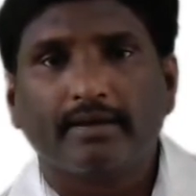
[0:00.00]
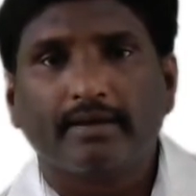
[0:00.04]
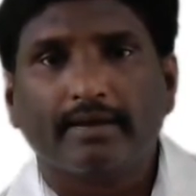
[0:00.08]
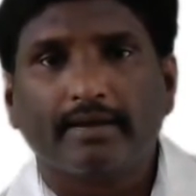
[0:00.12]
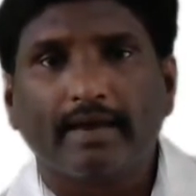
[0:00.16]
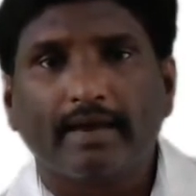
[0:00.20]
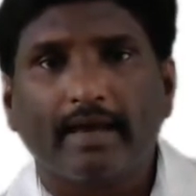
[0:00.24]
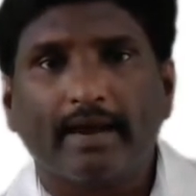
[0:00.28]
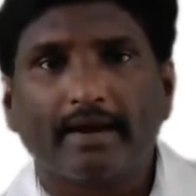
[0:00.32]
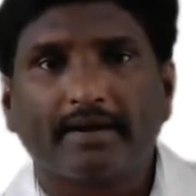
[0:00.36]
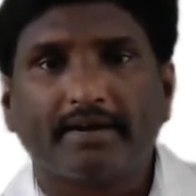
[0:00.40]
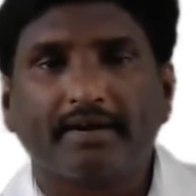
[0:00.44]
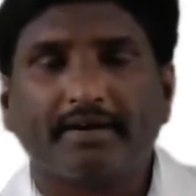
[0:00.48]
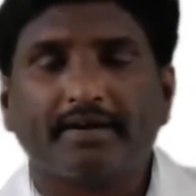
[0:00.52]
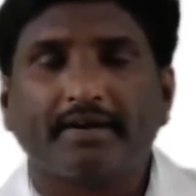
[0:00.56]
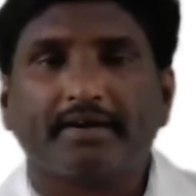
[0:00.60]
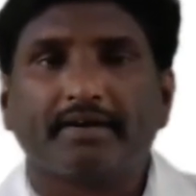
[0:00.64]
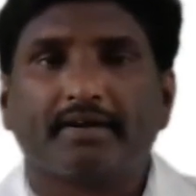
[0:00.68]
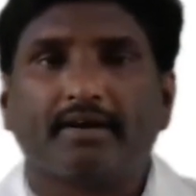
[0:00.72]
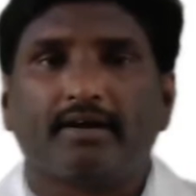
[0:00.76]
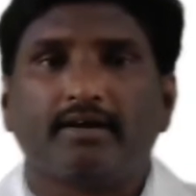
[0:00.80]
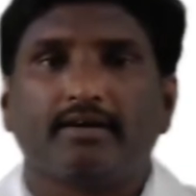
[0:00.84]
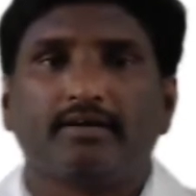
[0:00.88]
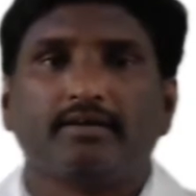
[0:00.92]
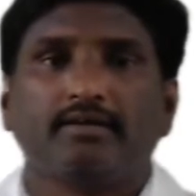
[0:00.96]
character
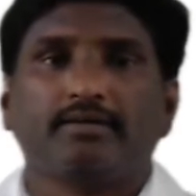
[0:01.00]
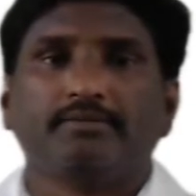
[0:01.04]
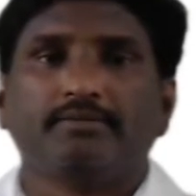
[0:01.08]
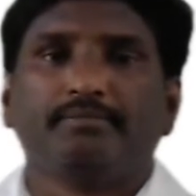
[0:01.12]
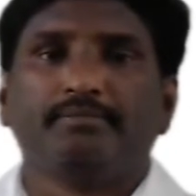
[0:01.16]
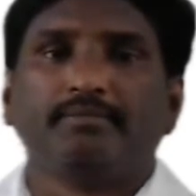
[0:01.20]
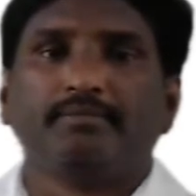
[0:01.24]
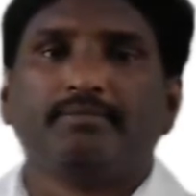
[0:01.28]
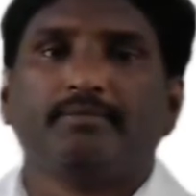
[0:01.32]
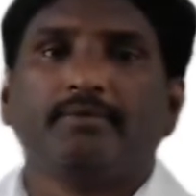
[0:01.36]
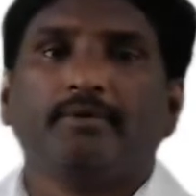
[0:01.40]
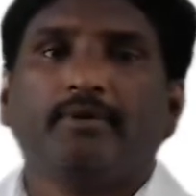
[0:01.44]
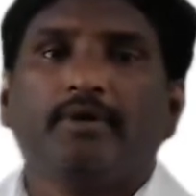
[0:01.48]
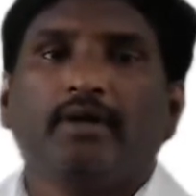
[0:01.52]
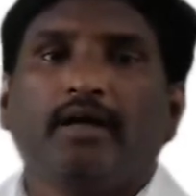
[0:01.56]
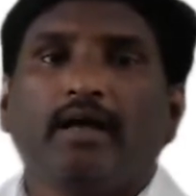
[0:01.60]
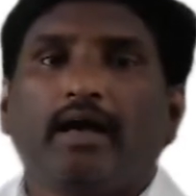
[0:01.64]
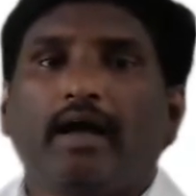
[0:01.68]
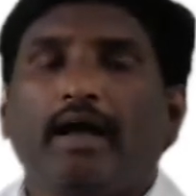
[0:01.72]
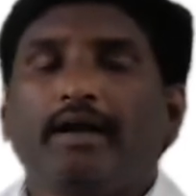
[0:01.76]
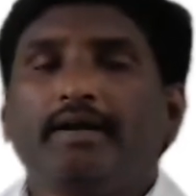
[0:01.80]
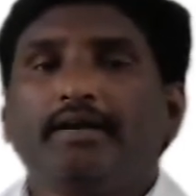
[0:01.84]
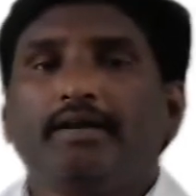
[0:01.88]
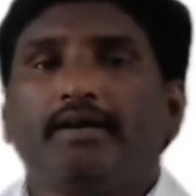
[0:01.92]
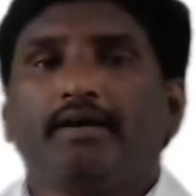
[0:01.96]
data.
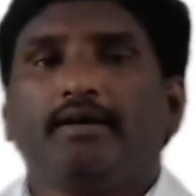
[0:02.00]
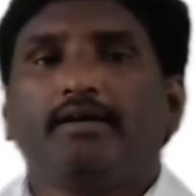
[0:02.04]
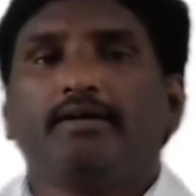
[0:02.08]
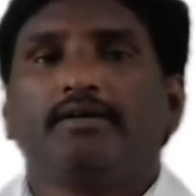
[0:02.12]
And